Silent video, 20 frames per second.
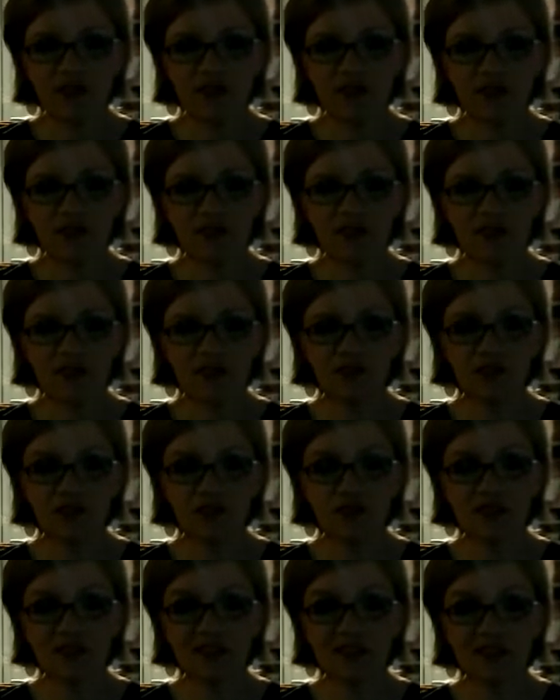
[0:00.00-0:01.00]
is you
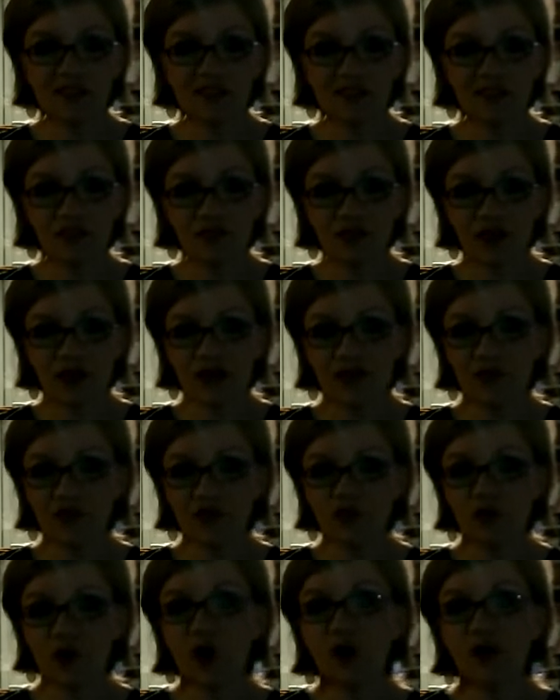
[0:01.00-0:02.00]
can, kind of
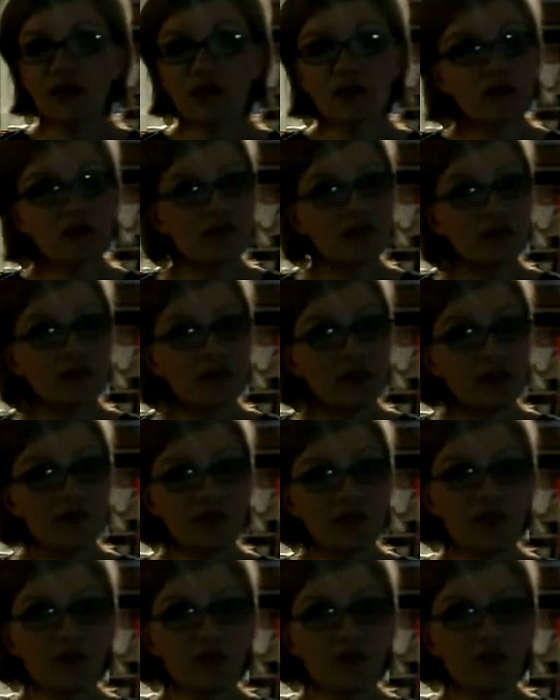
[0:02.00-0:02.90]
draw it in a little bit if you